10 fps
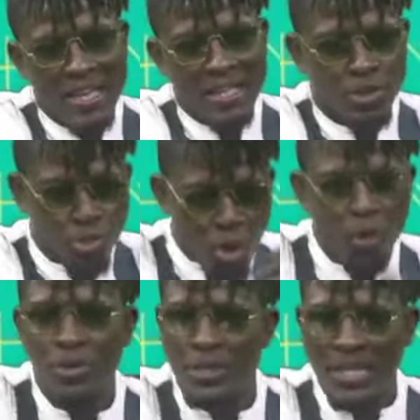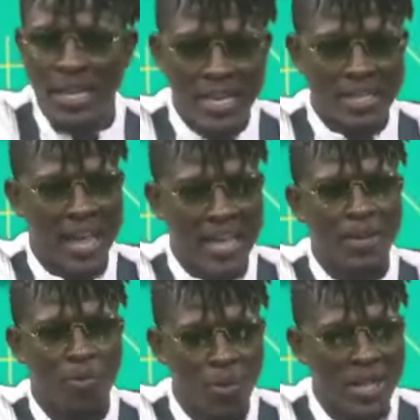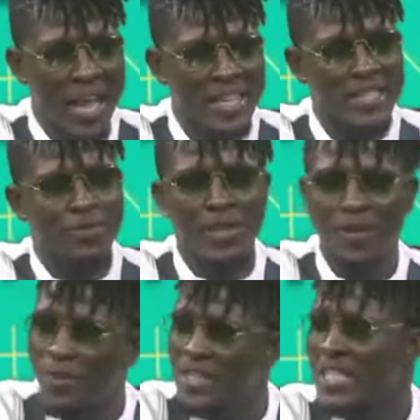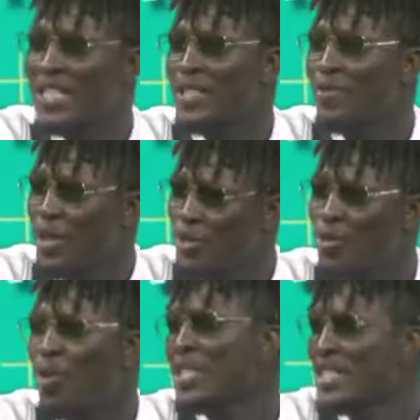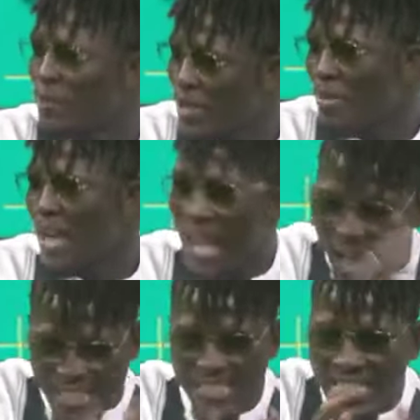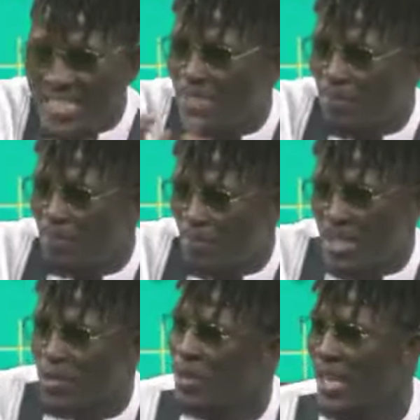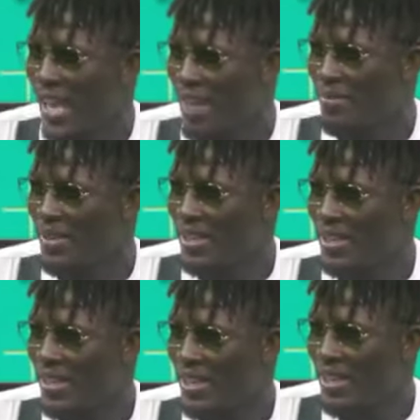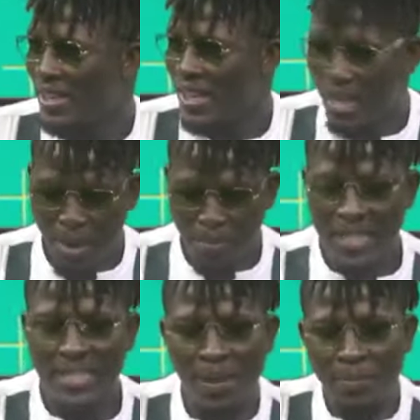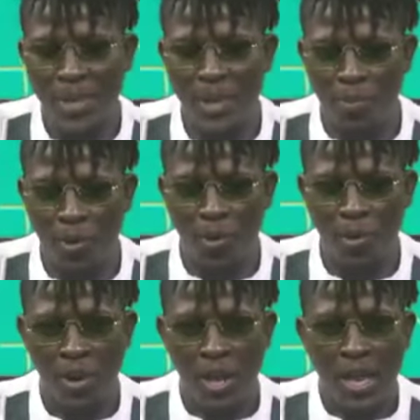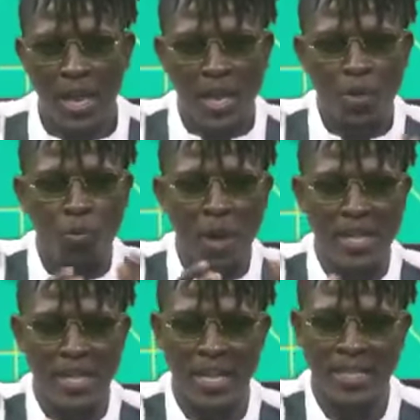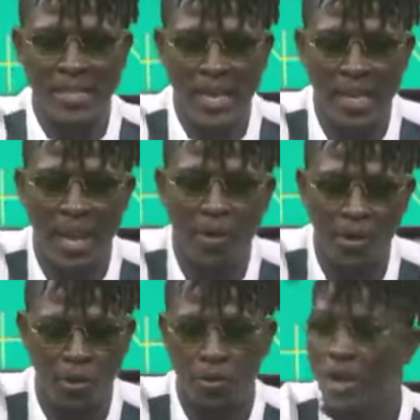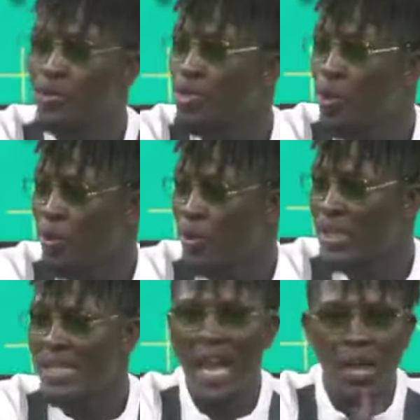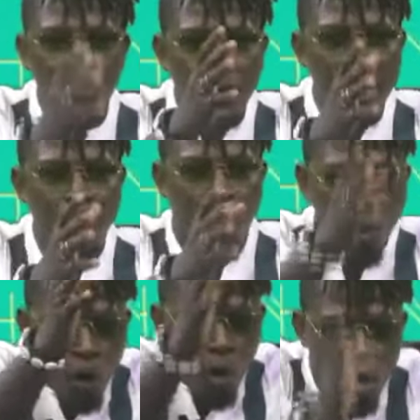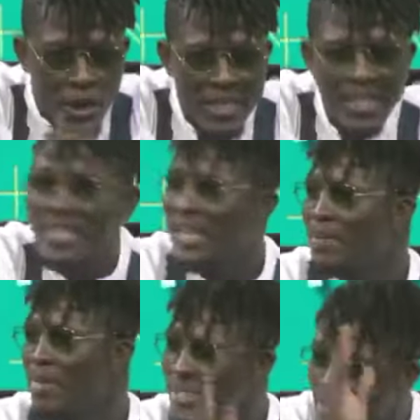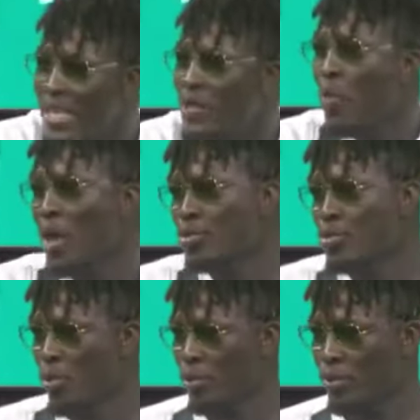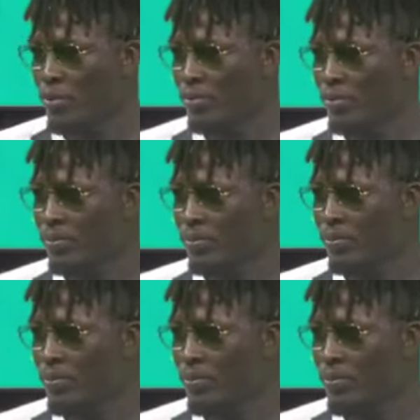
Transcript: songs, in like whether it is for the feet, it is for the soul, or it is for the mind at each particular time. But some people, when they take a record or a song, they are looking for all these elements in one song. Okay.